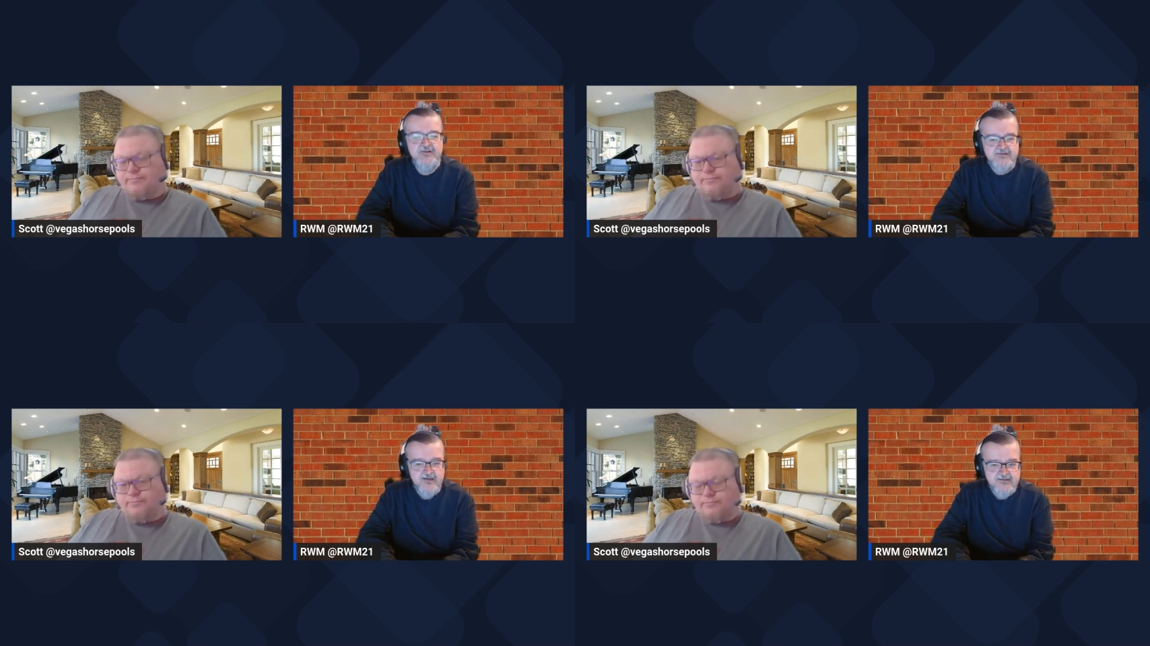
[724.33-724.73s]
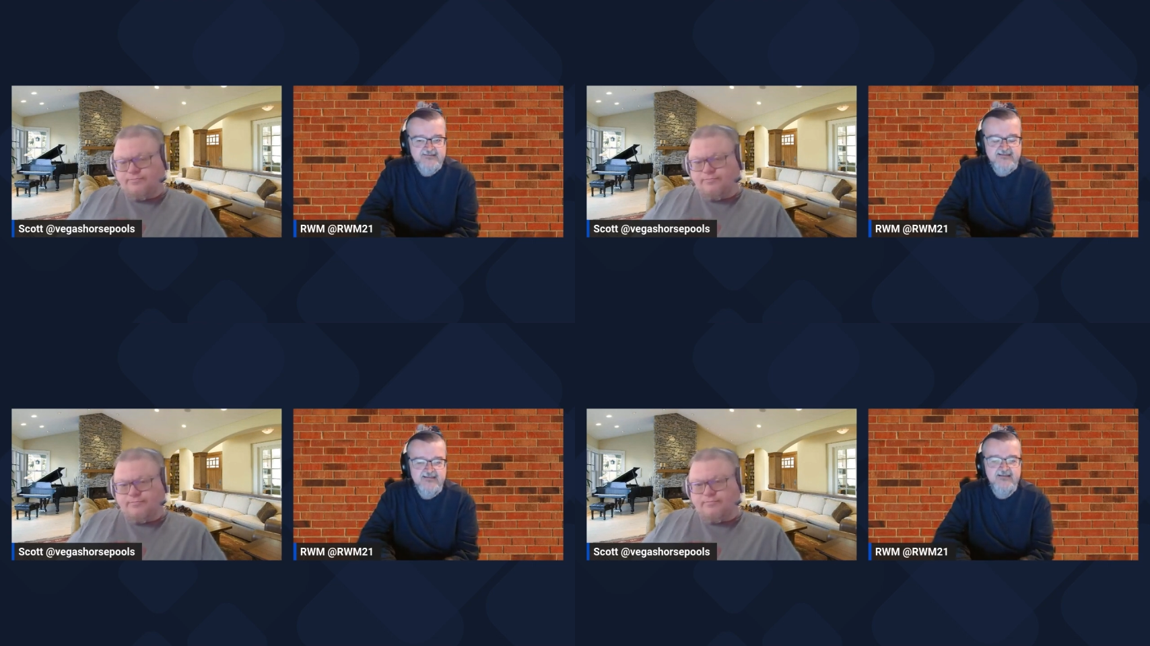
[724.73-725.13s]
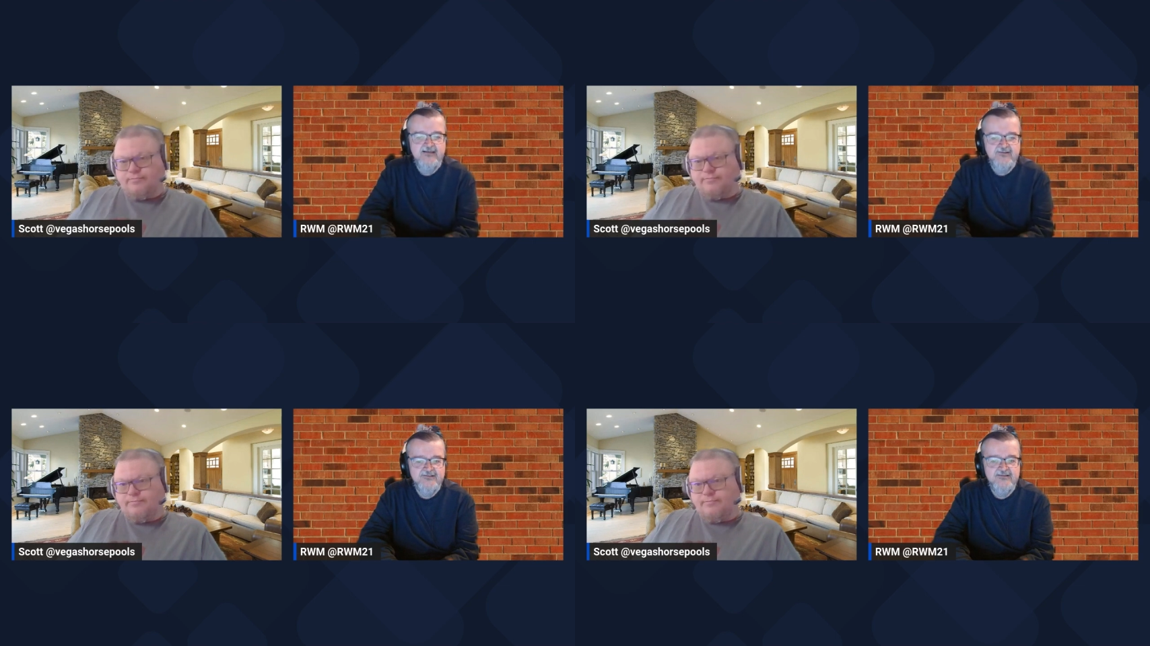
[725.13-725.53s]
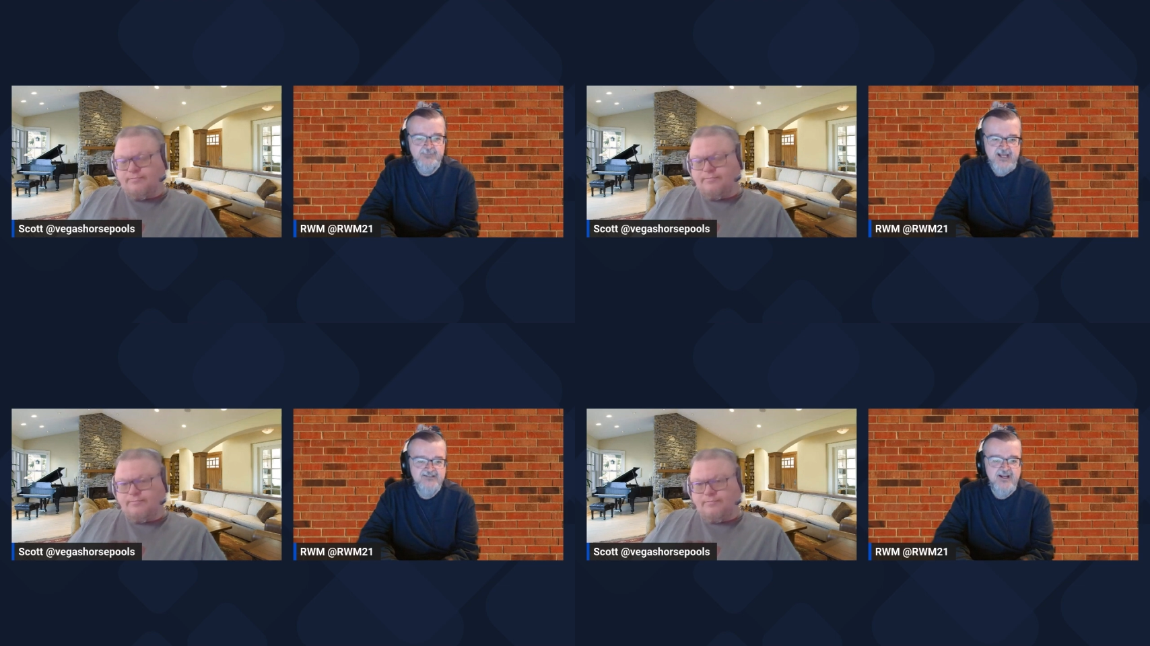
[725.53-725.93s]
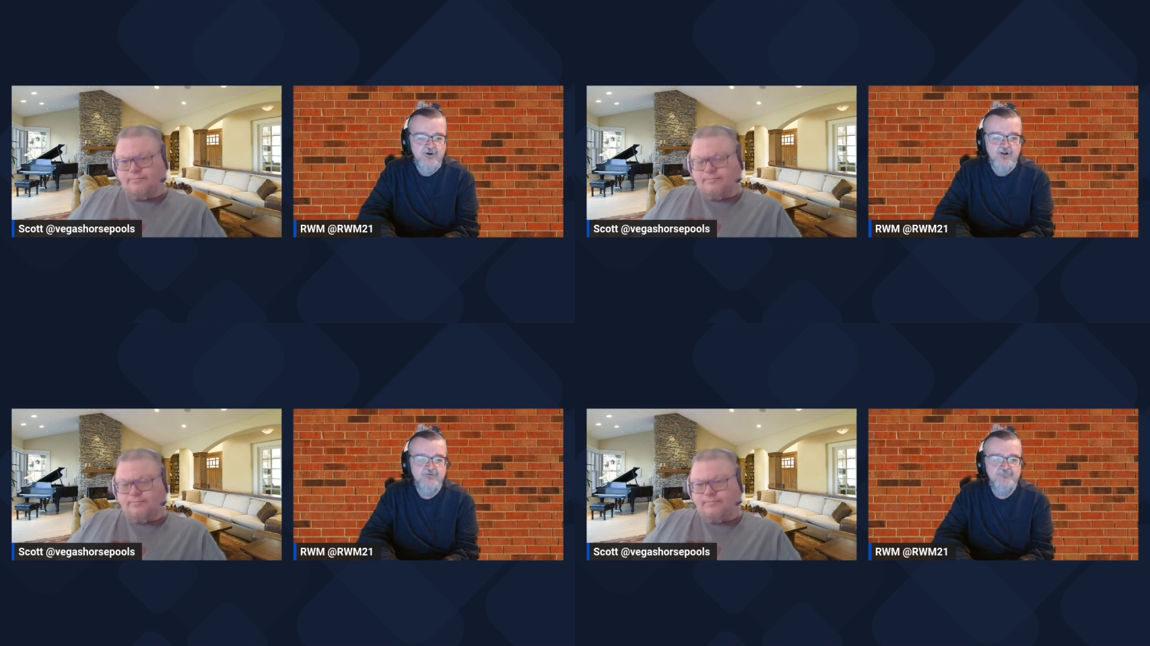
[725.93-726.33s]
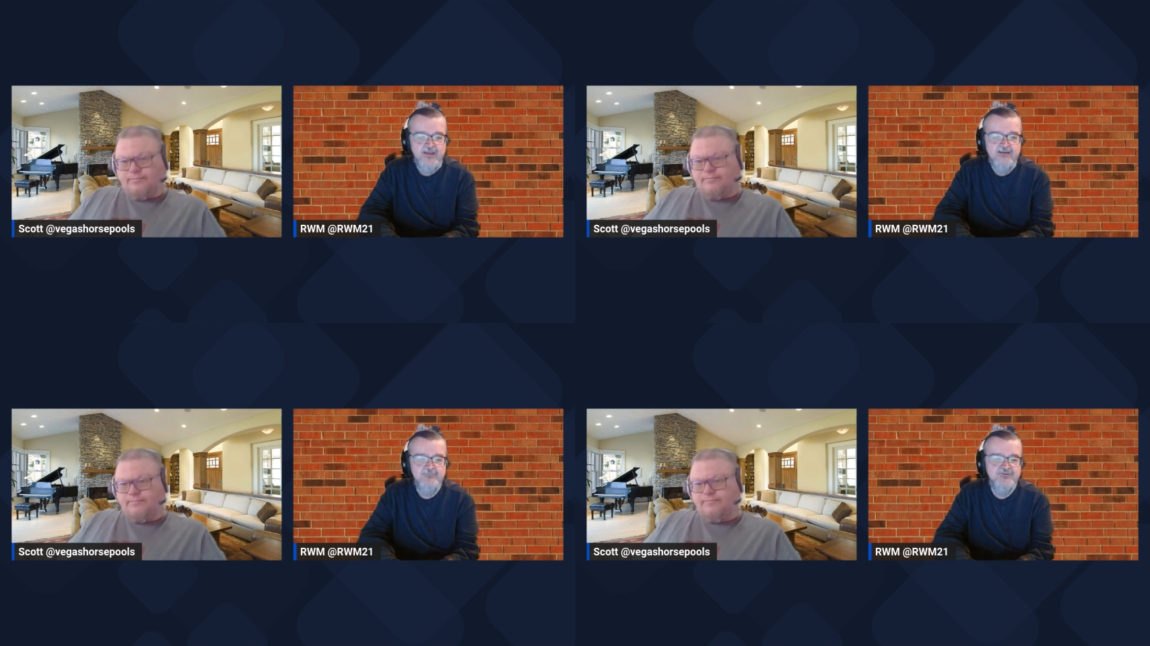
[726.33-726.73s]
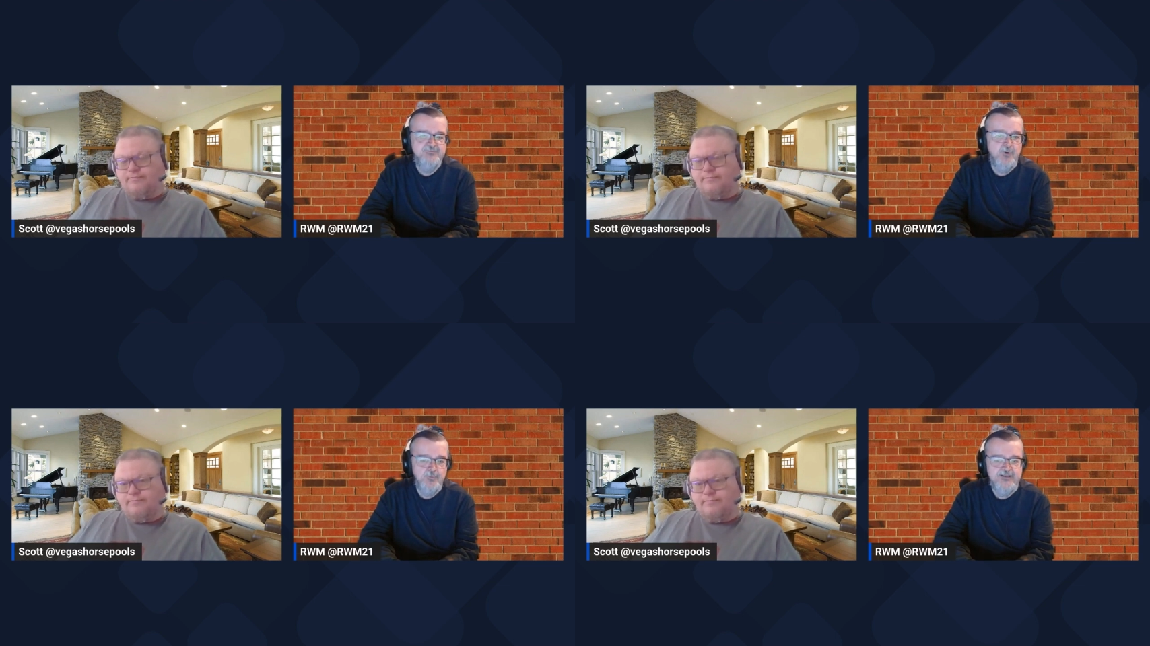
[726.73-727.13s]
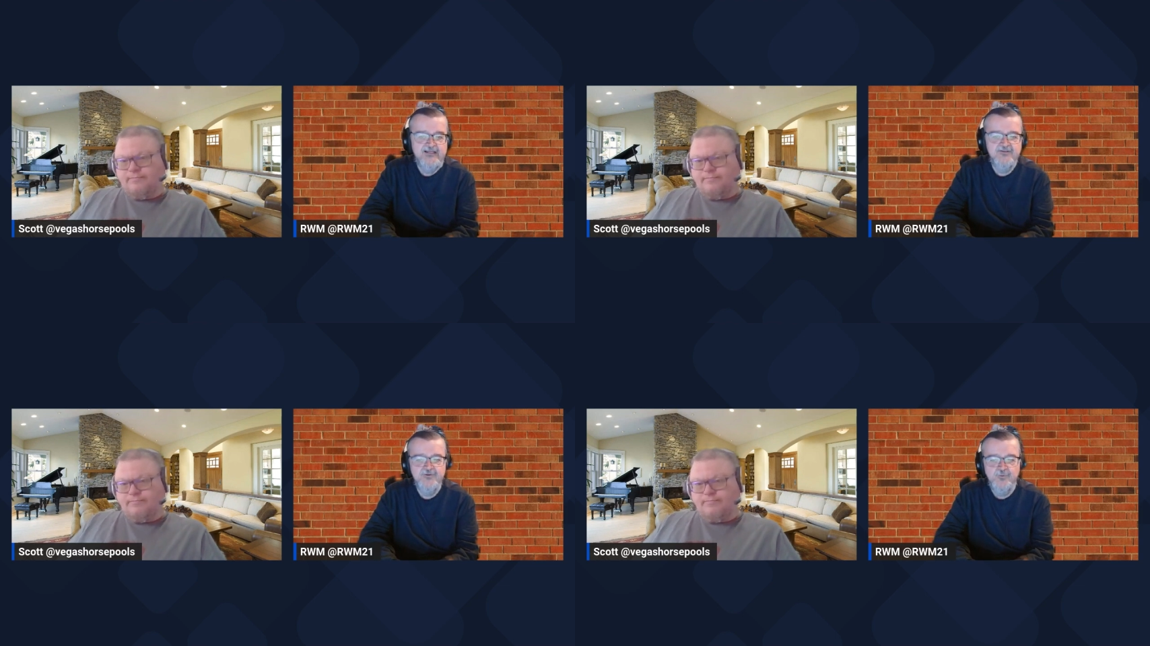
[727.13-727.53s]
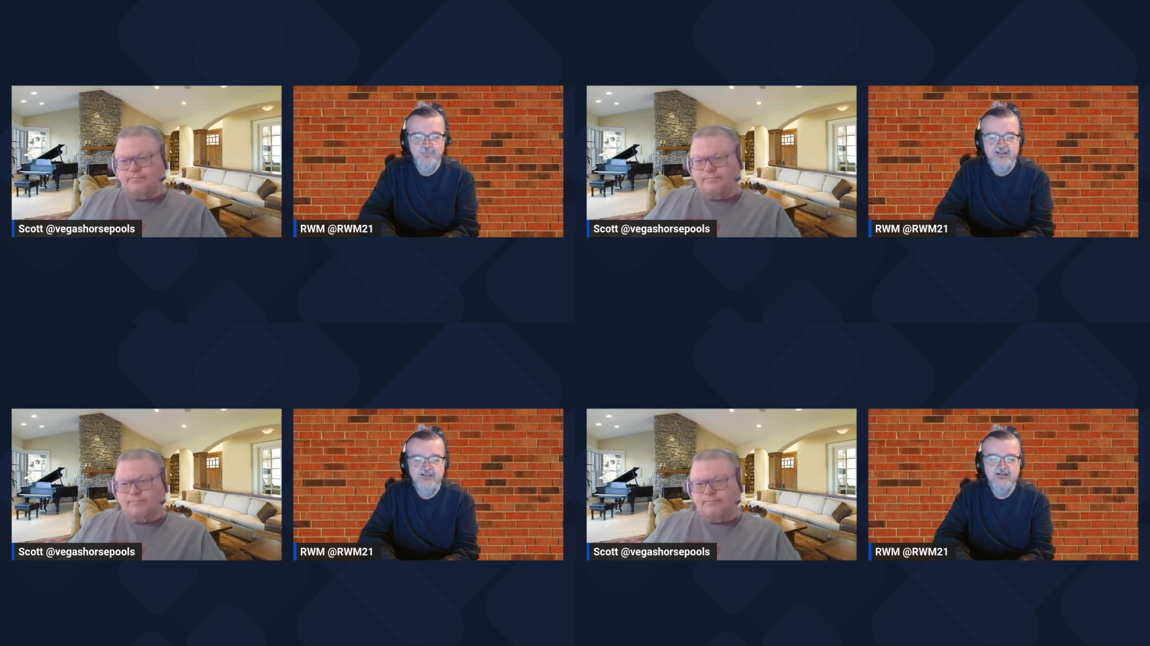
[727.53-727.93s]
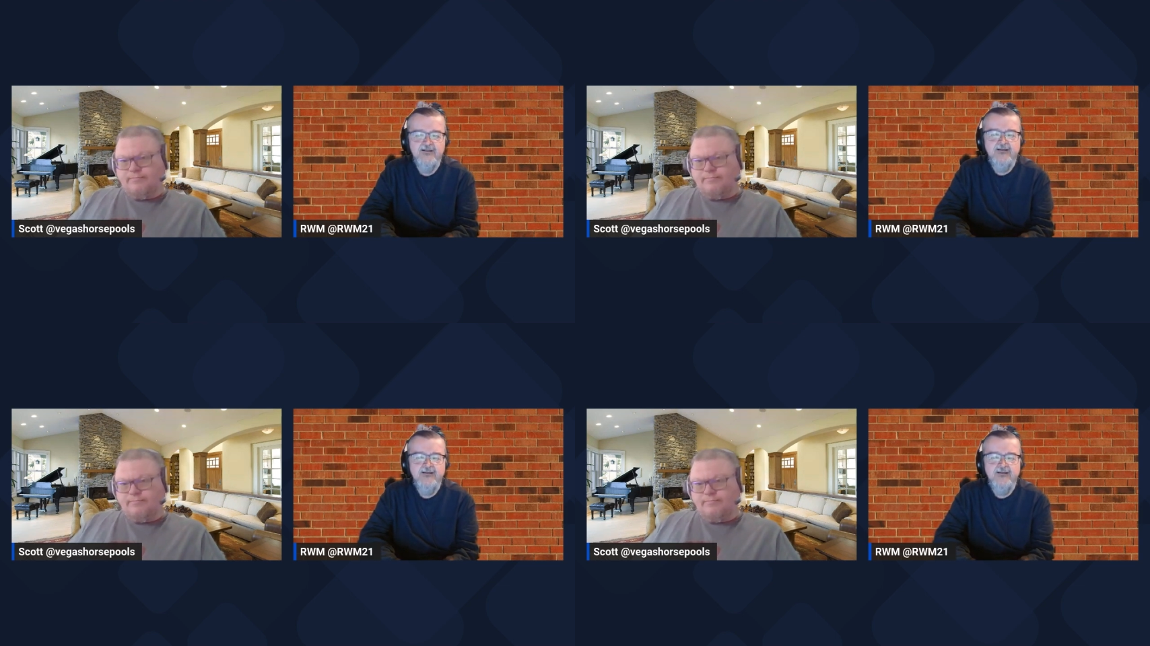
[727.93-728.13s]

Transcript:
Speaker 1: inductee into the Blackjack Hall of Fame is Maria the Greek,